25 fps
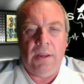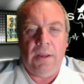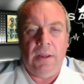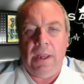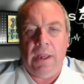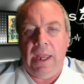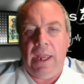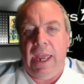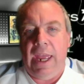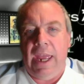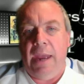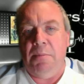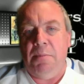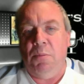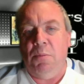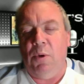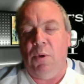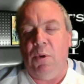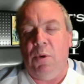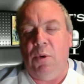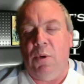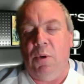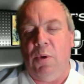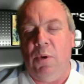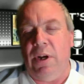What
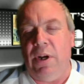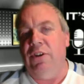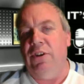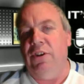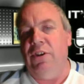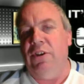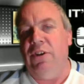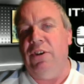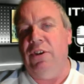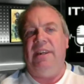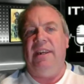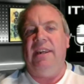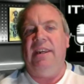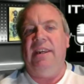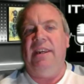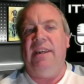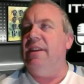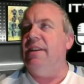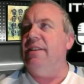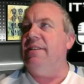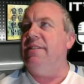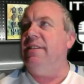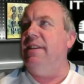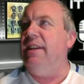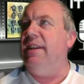I do want to say is
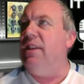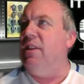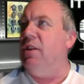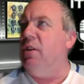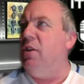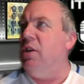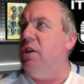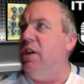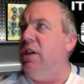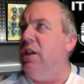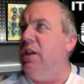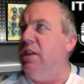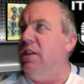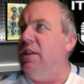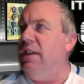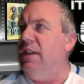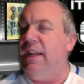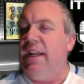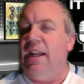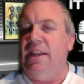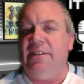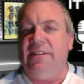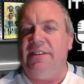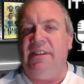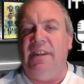yesterday the
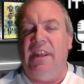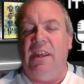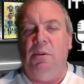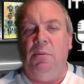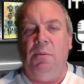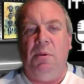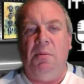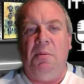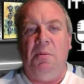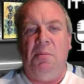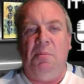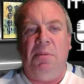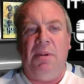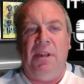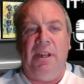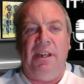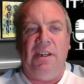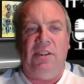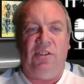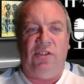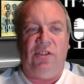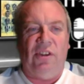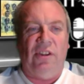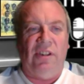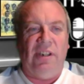Newcastle United women played
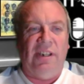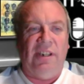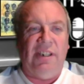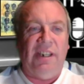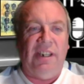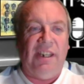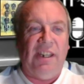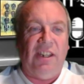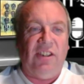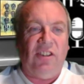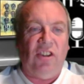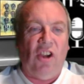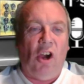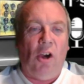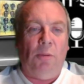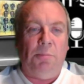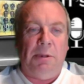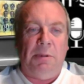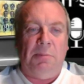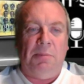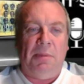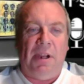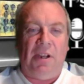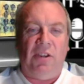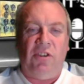Sunderland in the
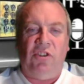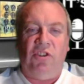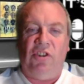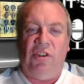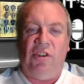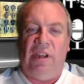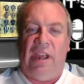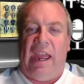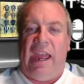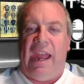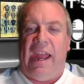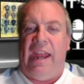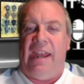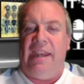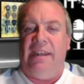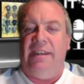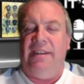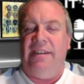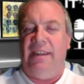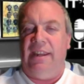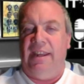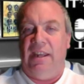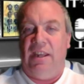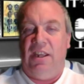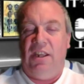derby match, and
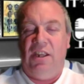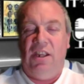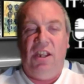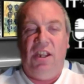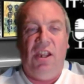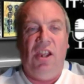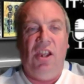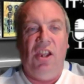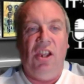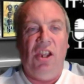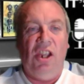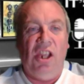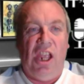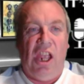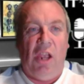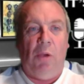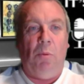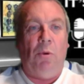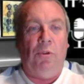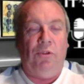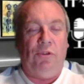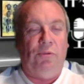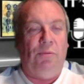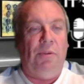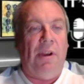it
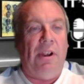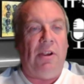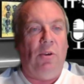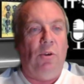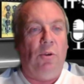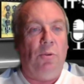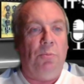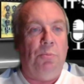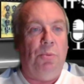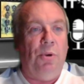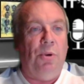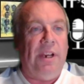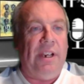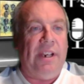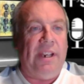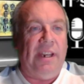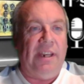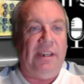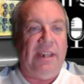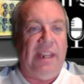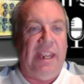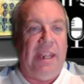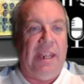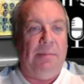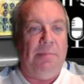was a record-breaking
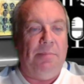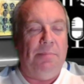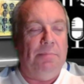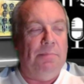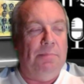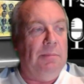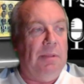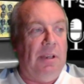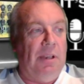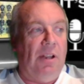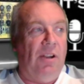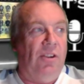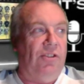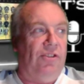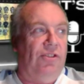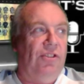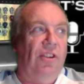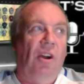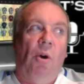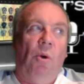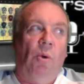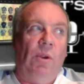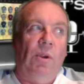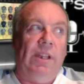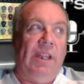game because
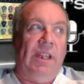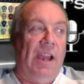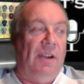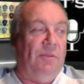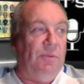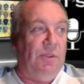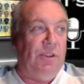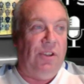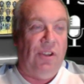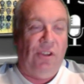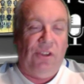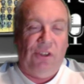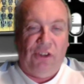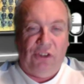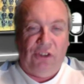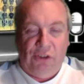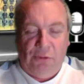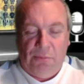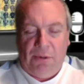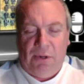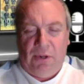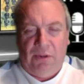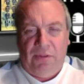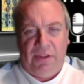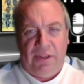not only have we done the
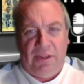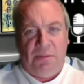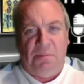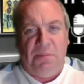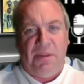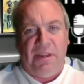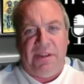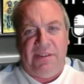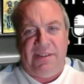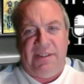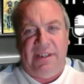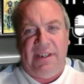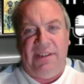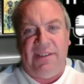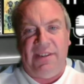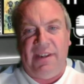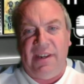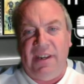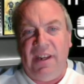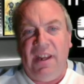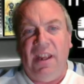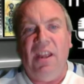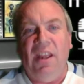double over them this season,